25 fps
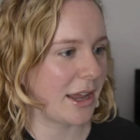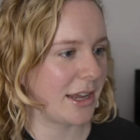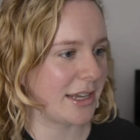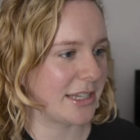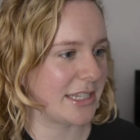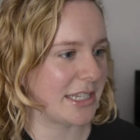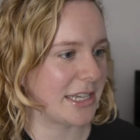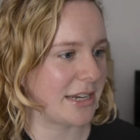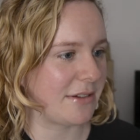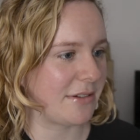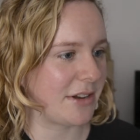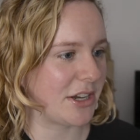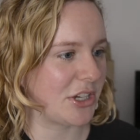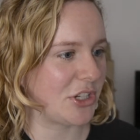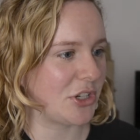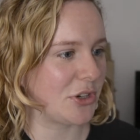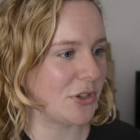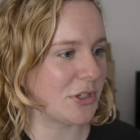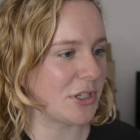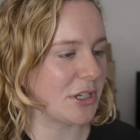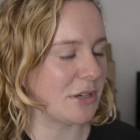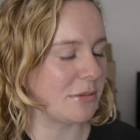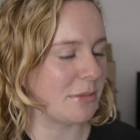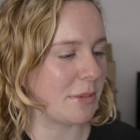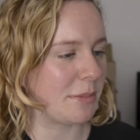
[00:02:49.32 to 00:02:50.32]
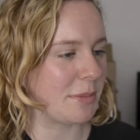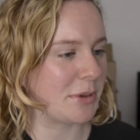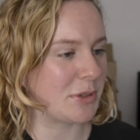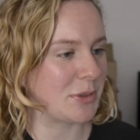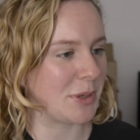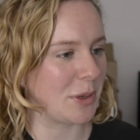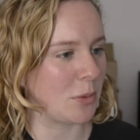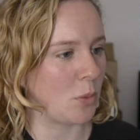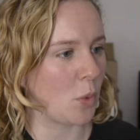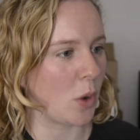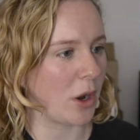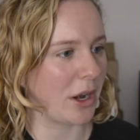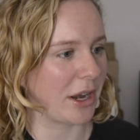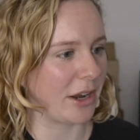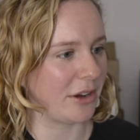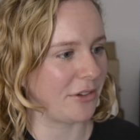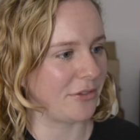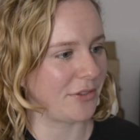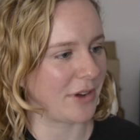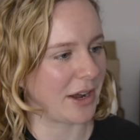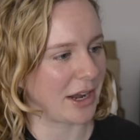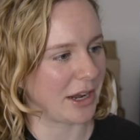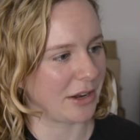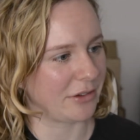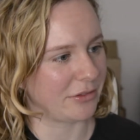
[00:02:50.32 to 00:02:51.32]
Siri, choose a number between 1 and
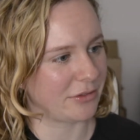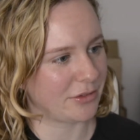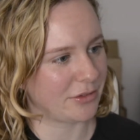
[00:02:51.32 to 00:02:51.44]
5.